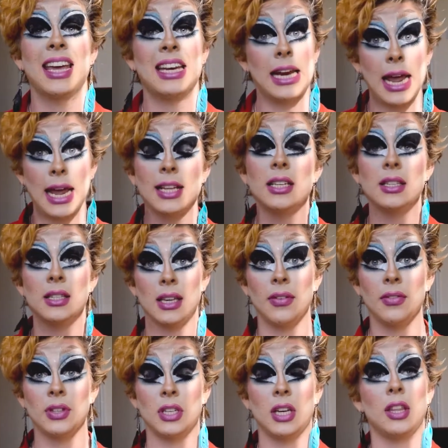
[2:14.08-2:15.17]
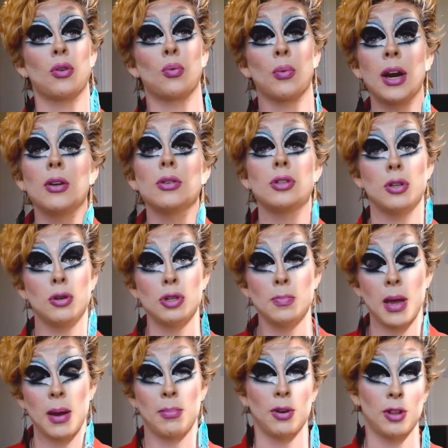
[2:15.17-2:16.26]
In 1870, the Reynolds
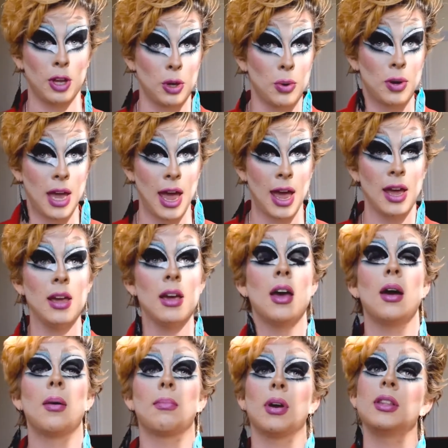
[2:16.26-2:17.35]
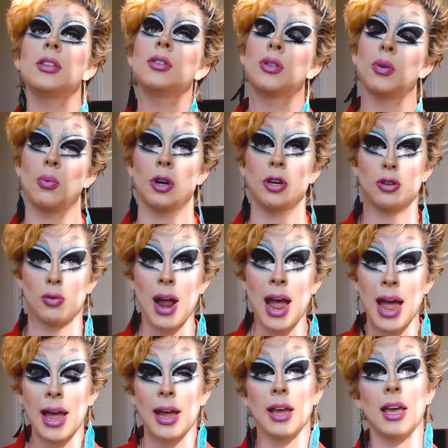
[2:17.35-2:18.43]
newspaper in the UK printed the word
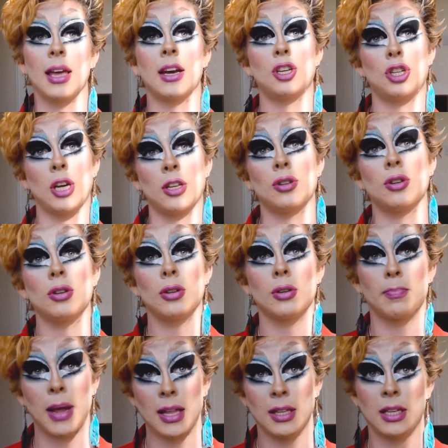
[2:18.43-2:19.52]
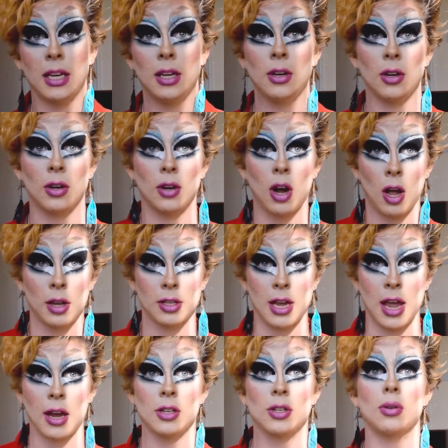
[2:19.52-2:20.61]
drag in a gender-bending
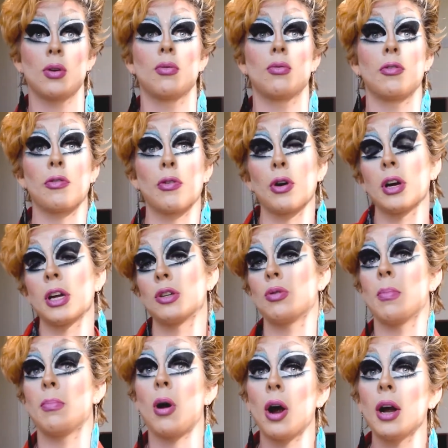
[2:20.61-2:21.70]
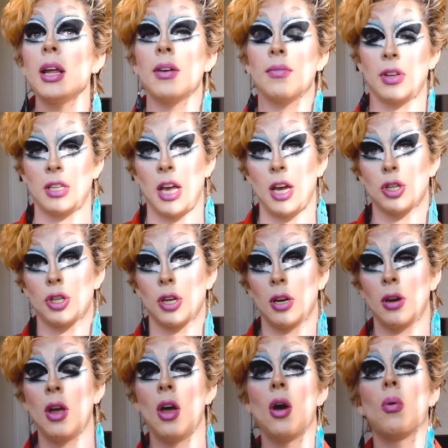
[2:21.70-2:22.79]
context, referring to a party
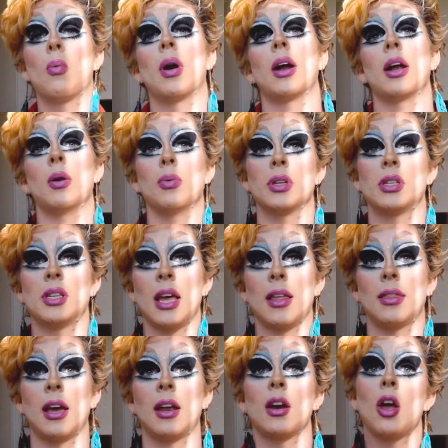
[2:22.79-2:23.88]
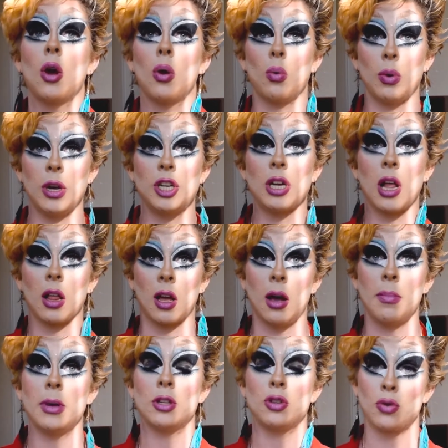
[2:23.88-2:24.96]
invitation where it was said that "we shall
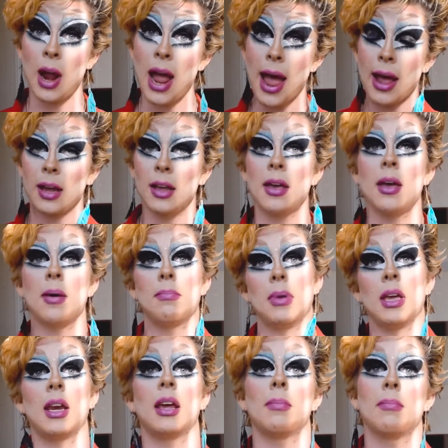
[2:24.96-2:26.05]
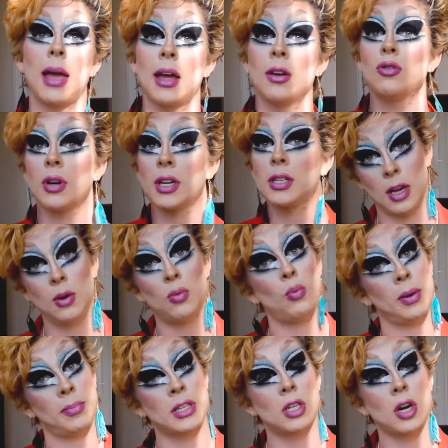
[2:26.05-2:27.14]
come in drag," meaning men dressed in
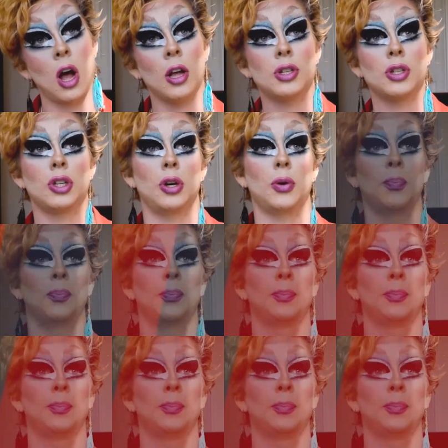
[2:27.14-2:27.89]
women's costume.